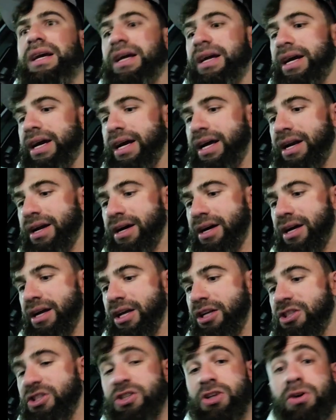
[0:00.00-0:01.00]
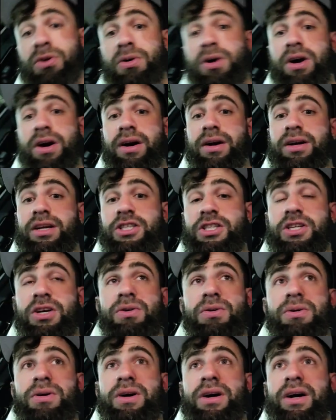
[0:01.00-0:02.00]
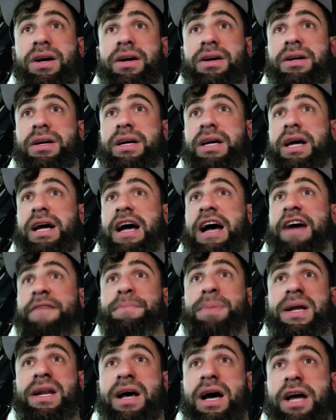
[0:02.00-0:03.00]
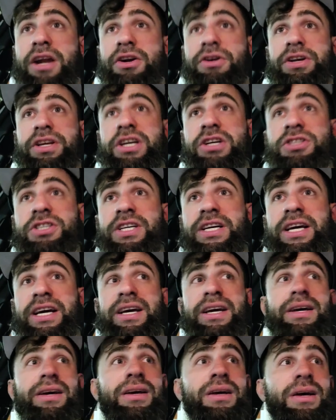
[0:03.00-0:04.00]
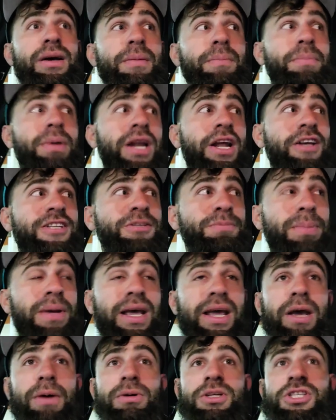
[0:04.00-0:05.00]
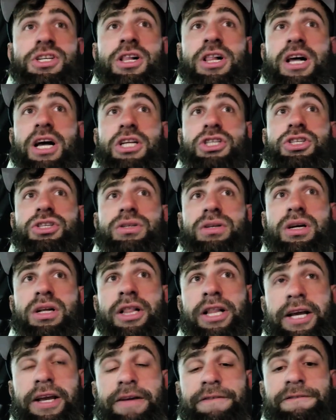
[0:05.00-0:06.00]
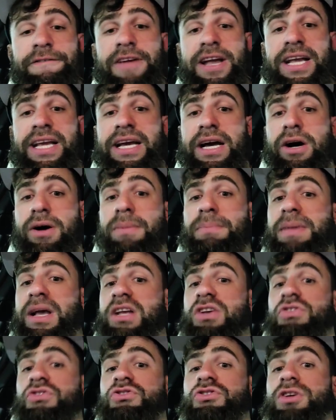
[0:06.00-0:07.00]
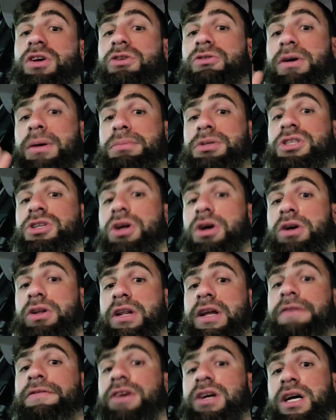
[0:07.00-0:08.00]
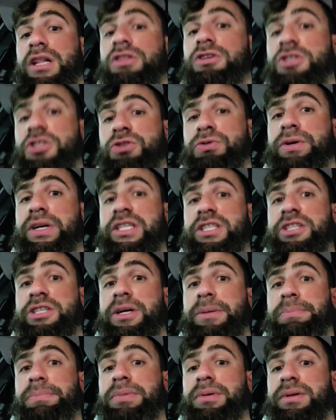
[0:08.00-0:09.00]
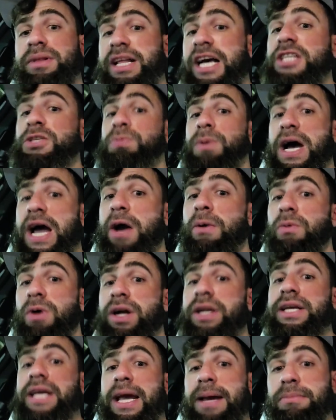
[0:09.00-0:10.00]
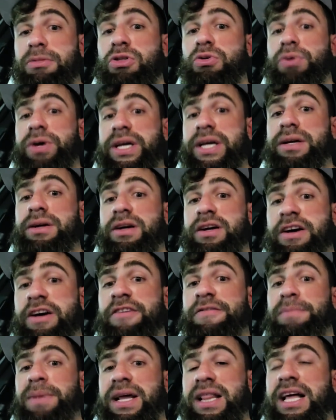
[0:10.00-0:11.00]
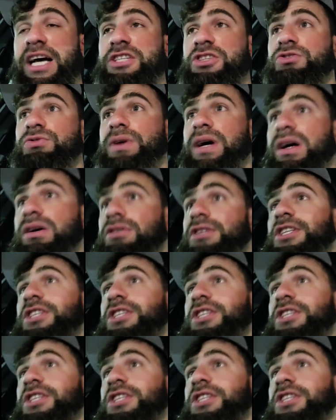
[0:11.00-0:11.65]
And Incineroar, I've been underusing it, but it was clutch. Clicking fake out and making sure Grimmsnarl never got those screens up. That's why I won game 3 of my last round.